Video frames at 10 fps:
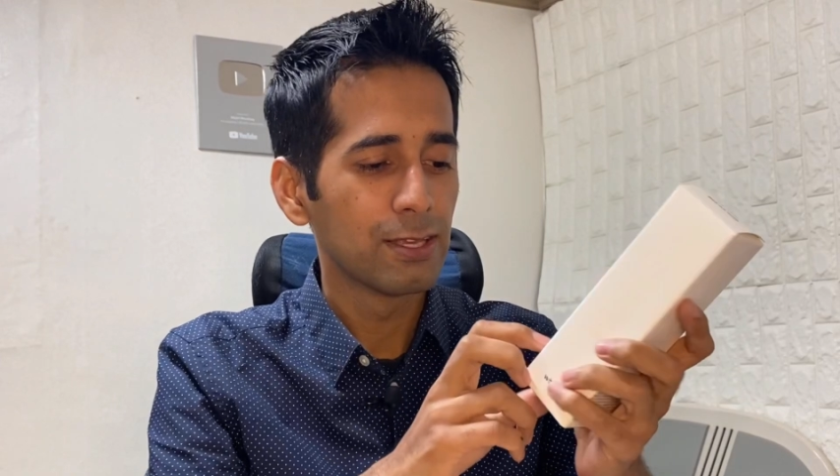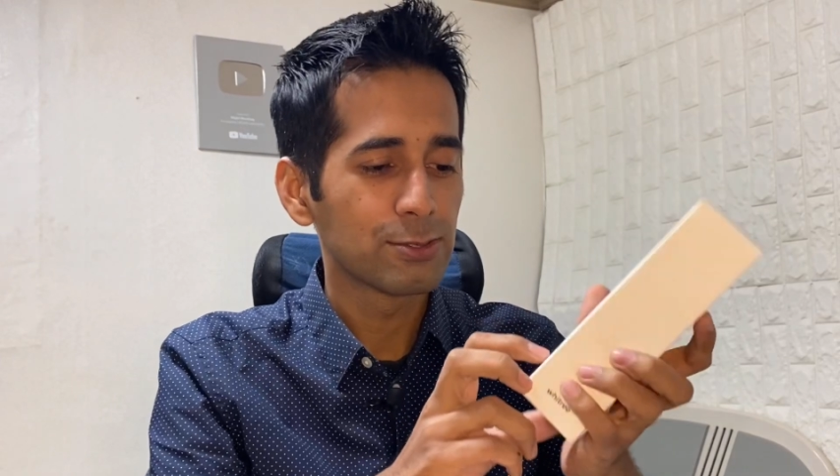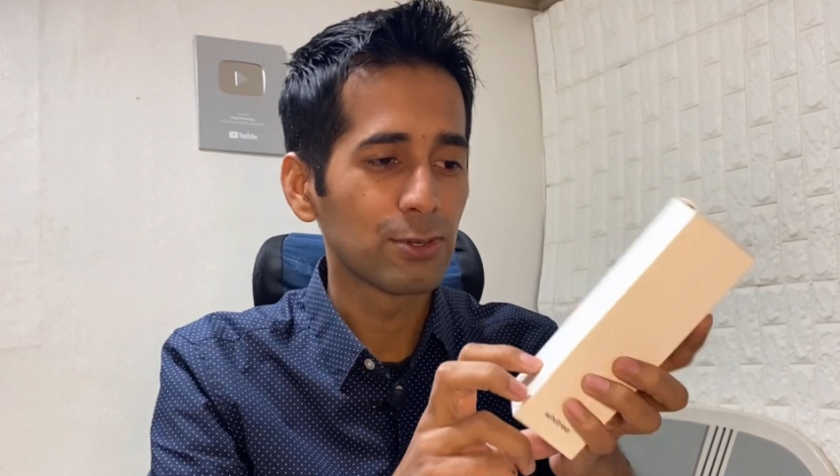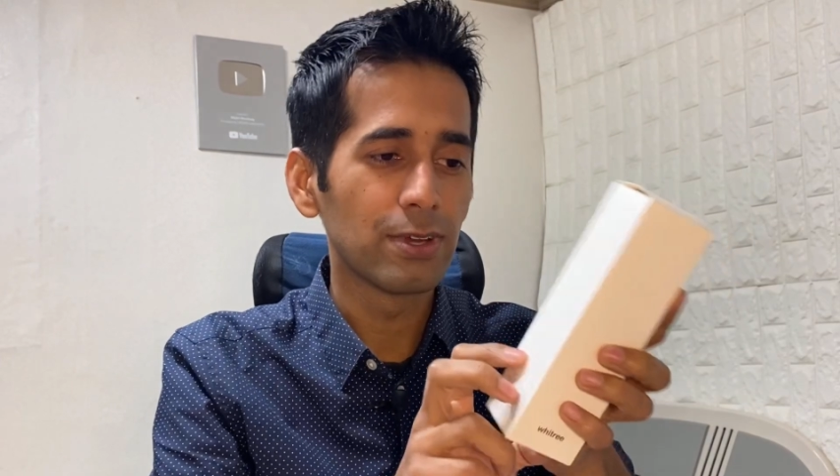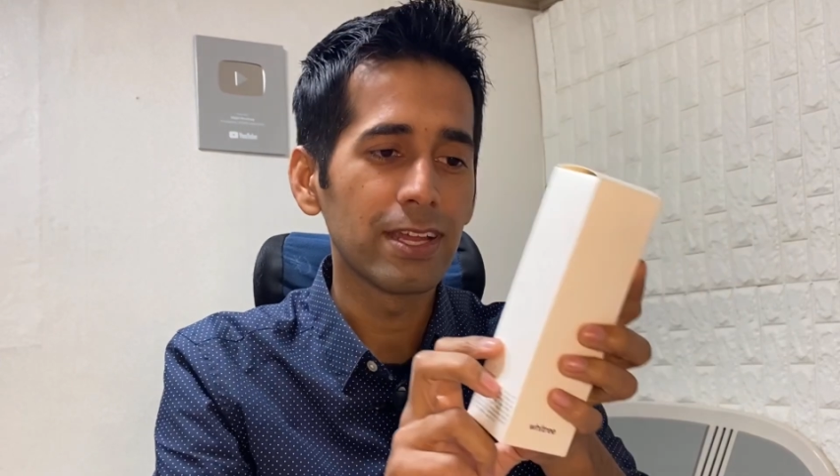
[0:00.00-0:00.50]

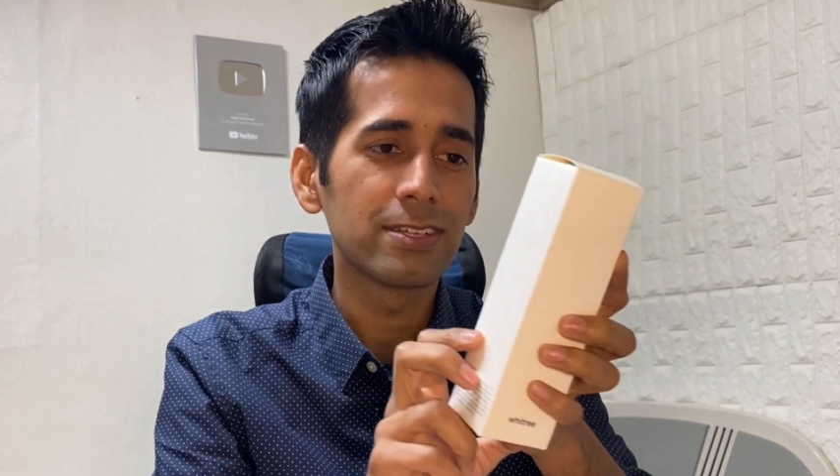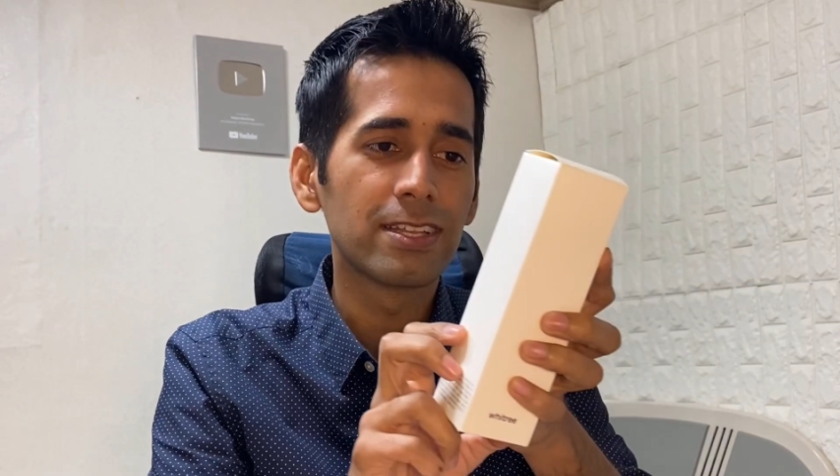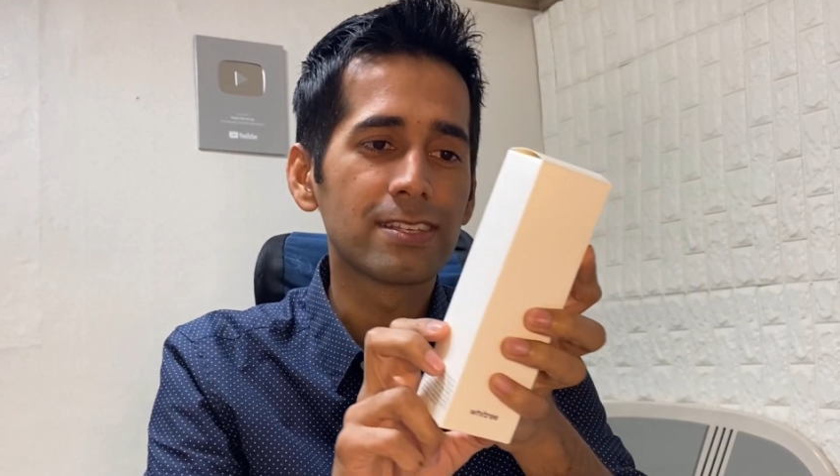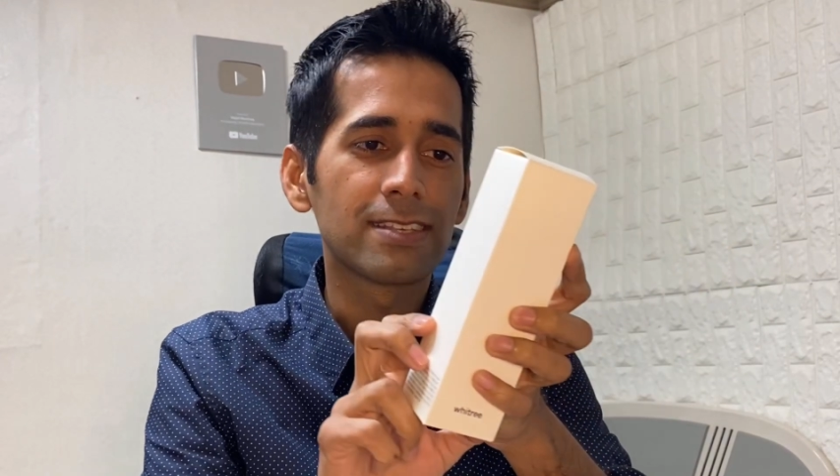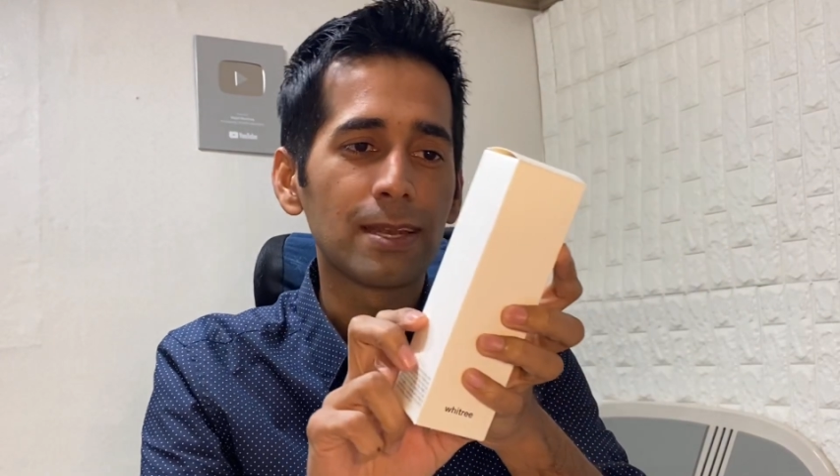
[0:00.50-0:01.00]
So here
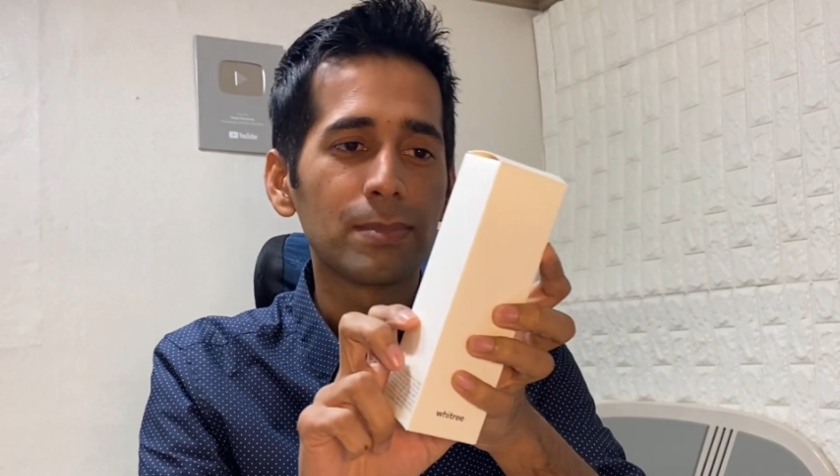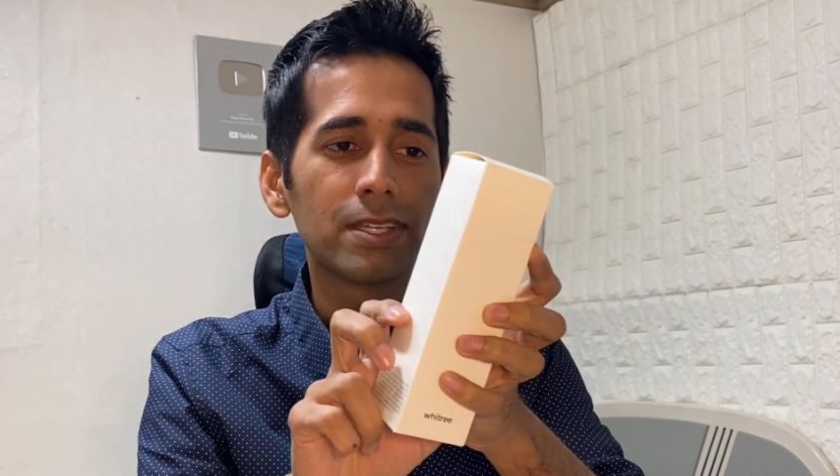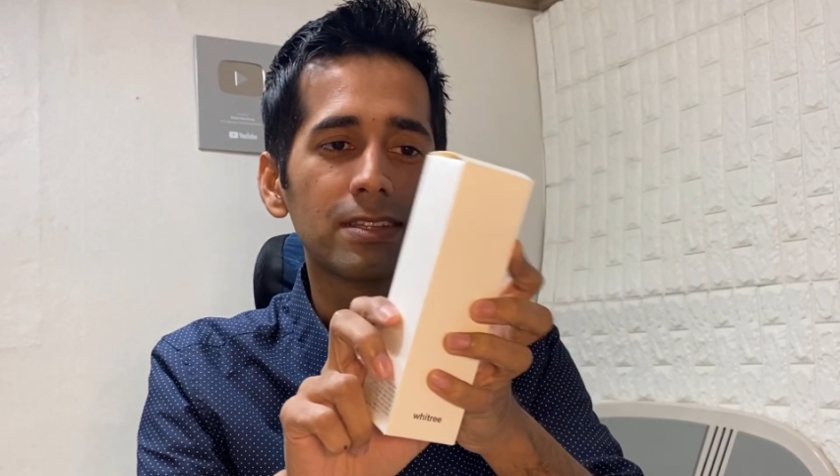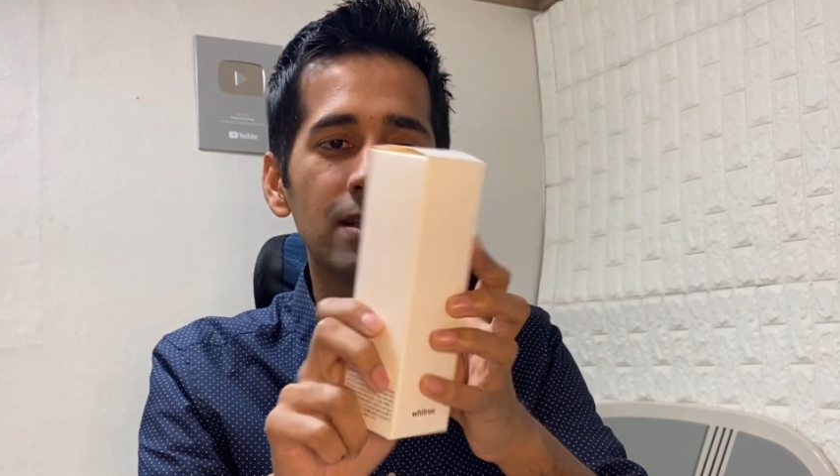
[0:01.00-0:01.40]
they send me